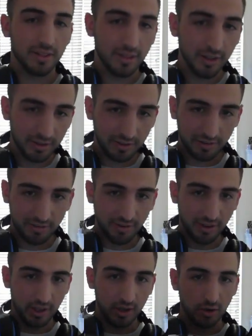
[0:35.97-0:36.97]
this
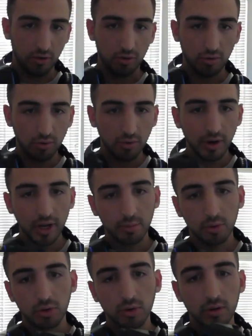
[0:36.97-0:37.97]

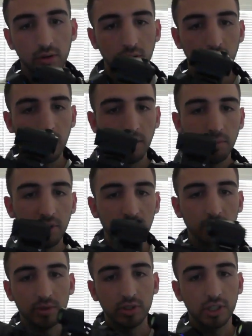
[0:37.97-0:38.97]
incredible piece
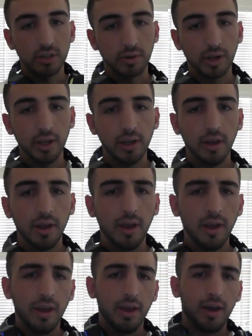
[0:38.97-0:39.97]
of machinery.
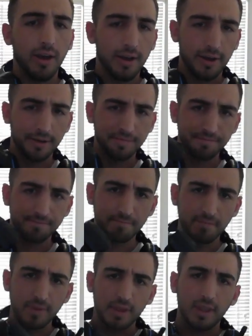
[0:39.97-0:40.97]
Um,
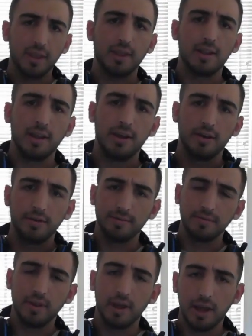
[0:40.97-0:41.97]
now,
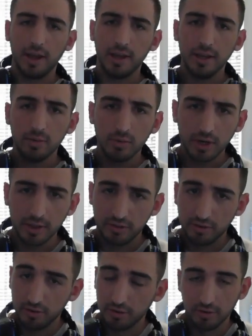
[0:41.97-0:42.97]
I wanted
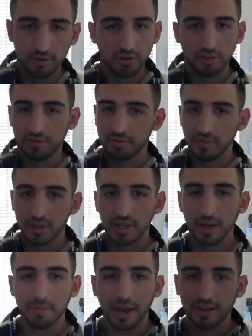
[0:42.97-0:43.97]
to just
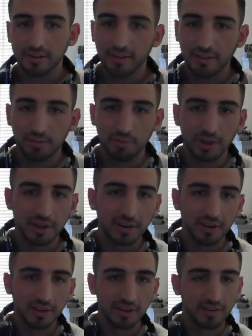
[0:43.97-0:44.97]
get back to this
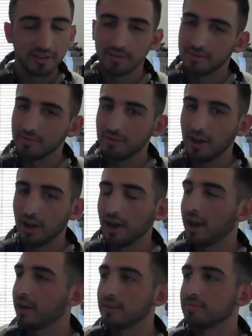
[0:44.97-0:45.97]
because
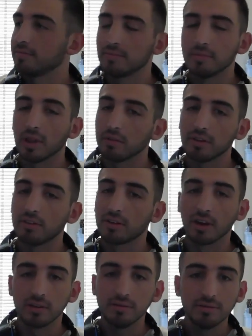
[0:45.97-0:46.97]
I love this
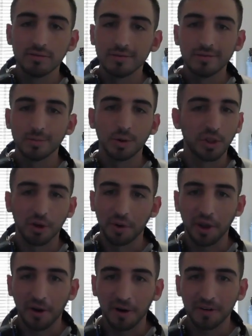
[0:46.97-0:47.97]
gun with all
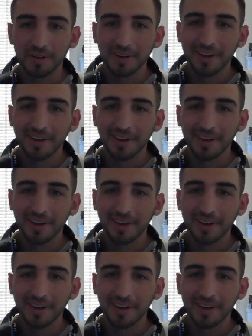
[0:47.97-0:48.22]
my heart.